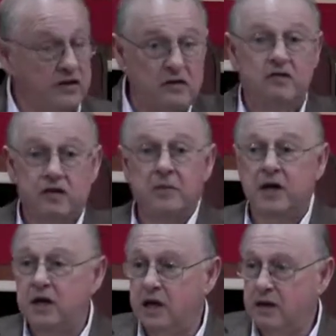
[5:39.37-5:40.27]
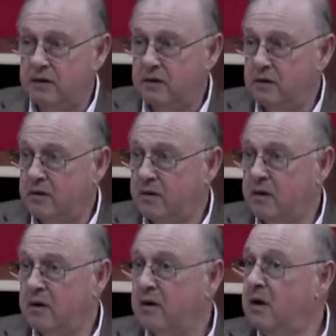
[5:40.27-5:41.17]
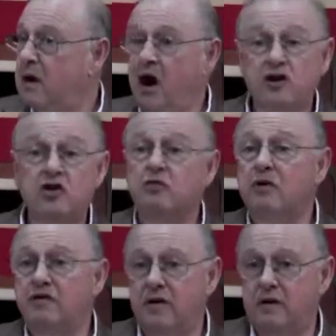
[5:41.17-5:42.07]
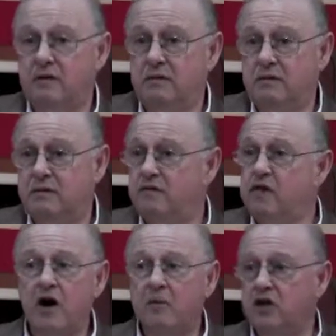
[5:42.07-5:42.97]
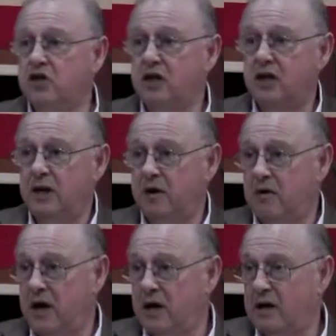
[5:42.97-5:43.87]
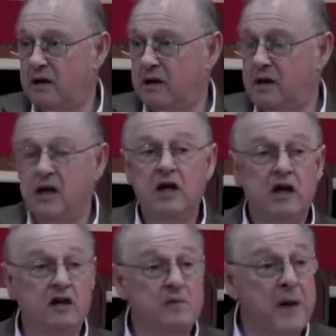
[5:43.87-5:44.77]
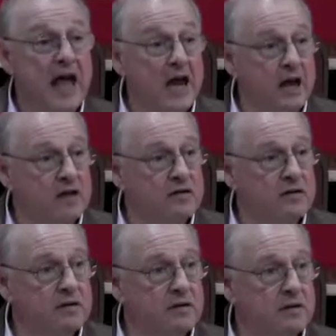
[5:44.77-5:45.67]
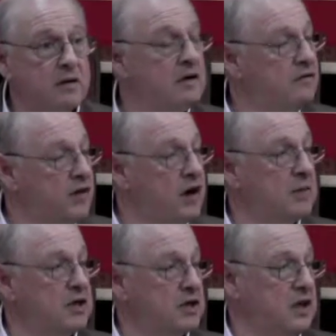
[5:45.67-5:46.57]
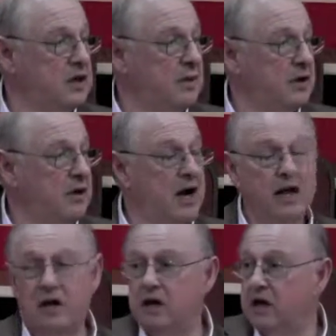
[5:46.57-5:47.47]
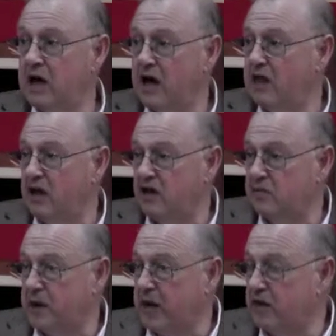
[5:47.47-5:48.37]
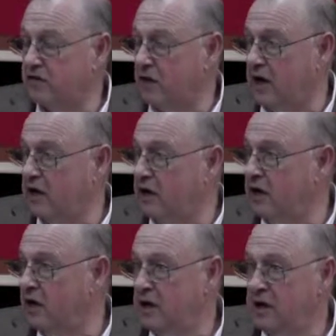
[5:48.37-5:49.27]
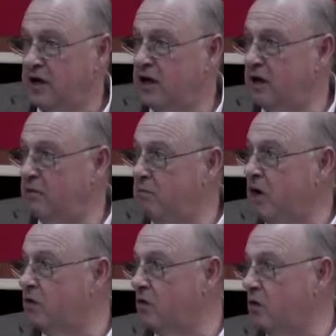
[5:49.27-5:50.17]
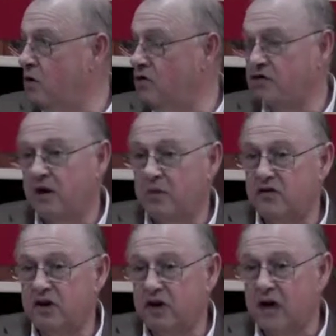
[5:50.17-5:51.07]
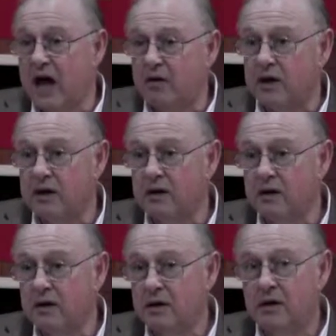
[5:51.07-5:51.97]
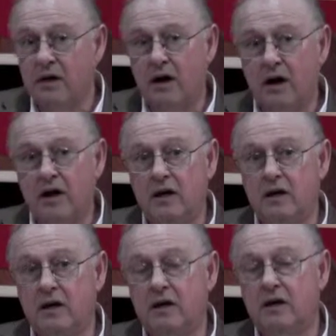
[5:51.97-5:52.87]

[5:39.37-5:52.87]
as in from India, are terrific, very much lean Democratic. Hispanics, very much lean Democratic. I think Hispanics are like the hidden mother lode of Somerset County. All right?